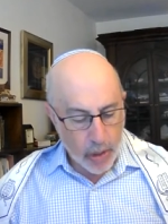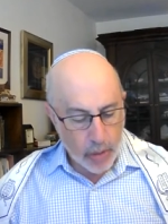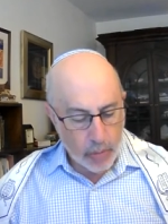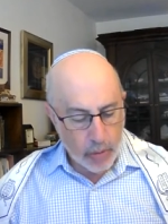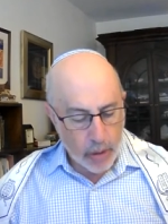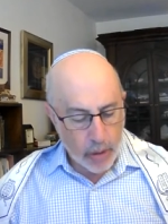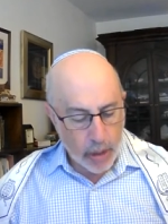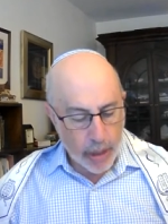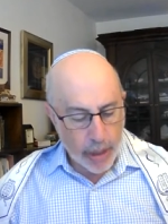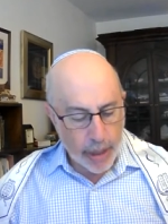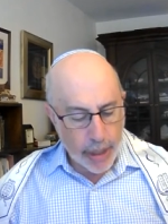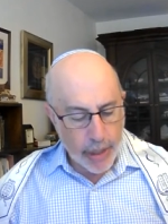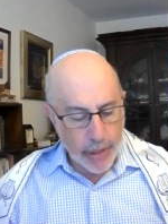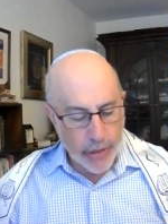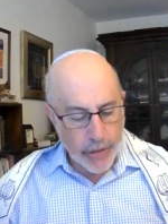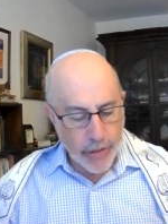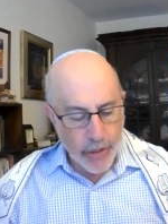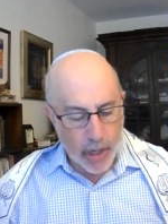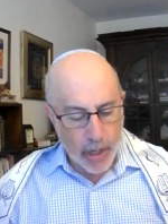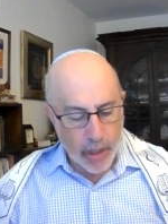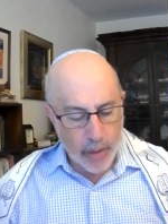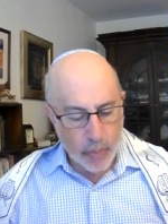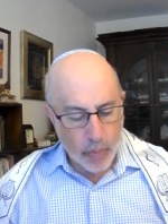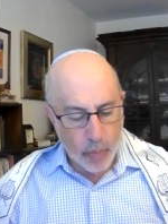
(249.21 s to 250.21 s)
Well, at ease
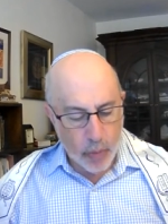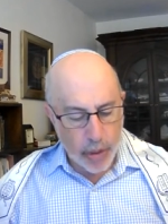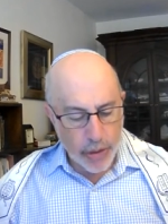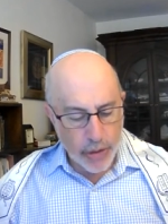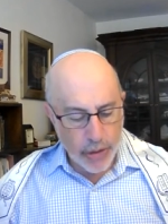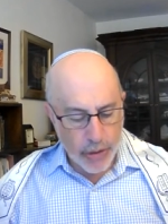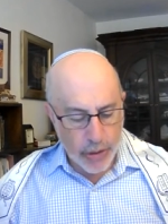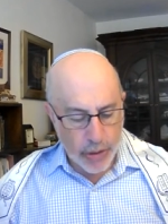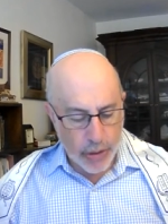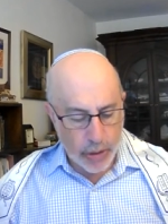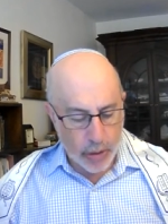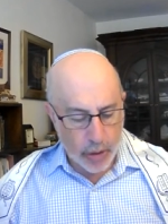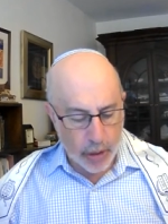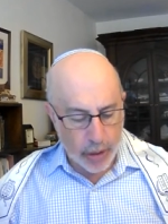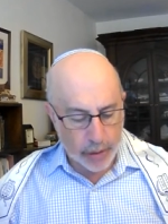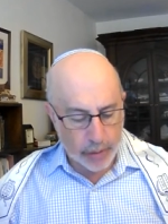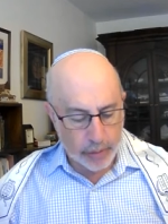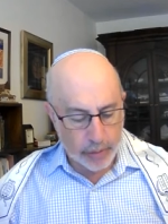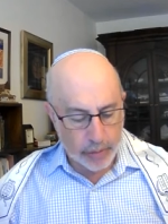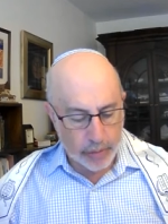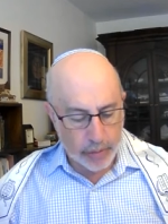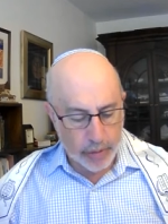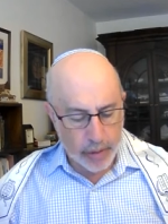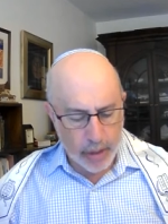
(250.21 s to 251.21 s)
I once thought,
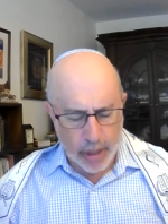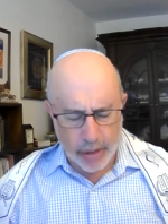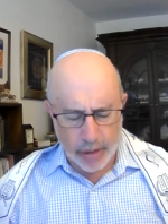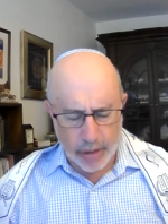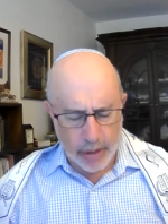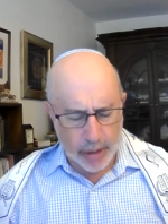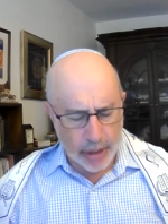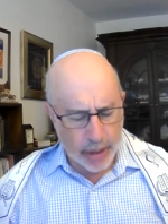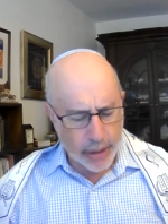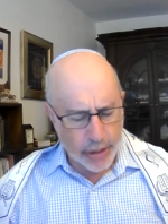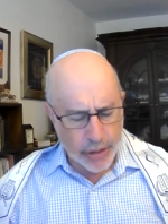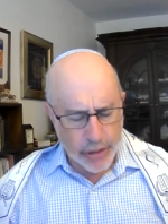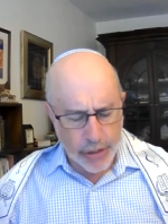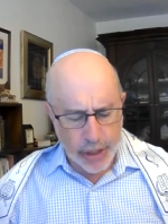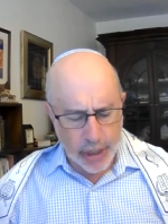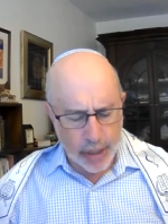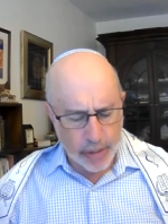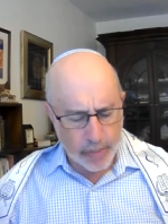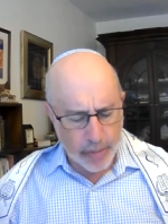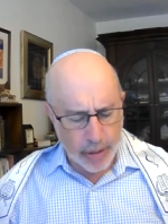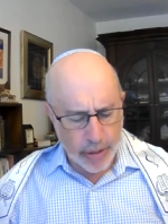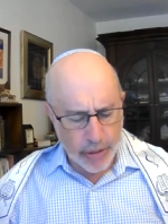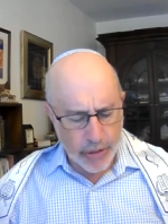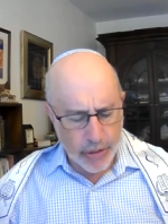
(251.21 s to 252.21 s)
nothing can
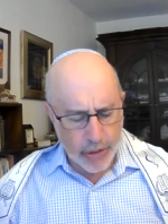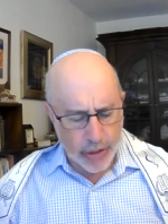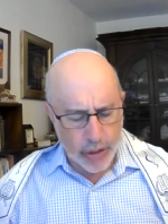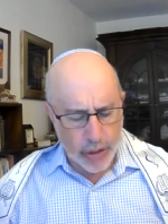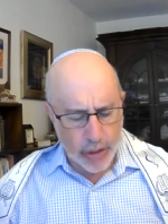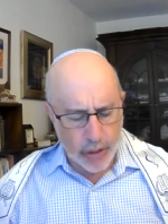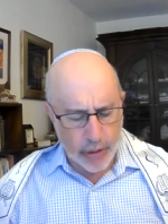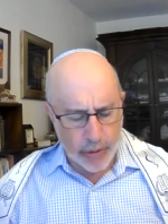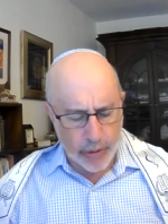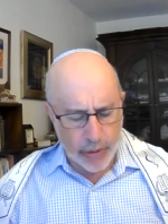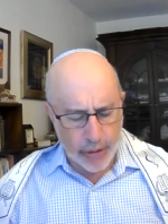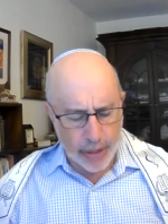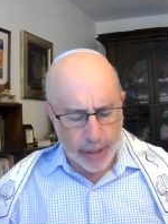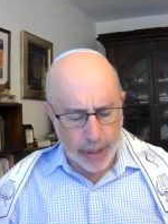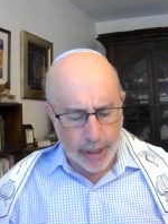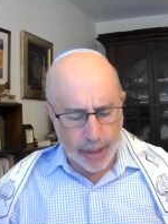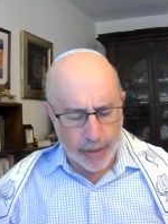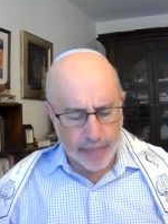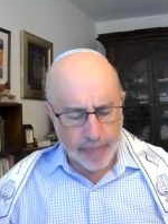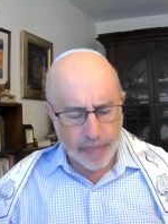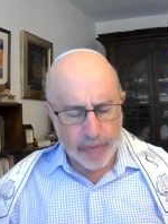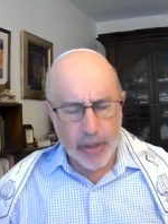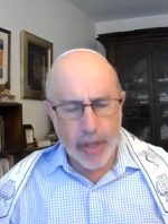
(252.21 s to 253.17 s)
shake my security.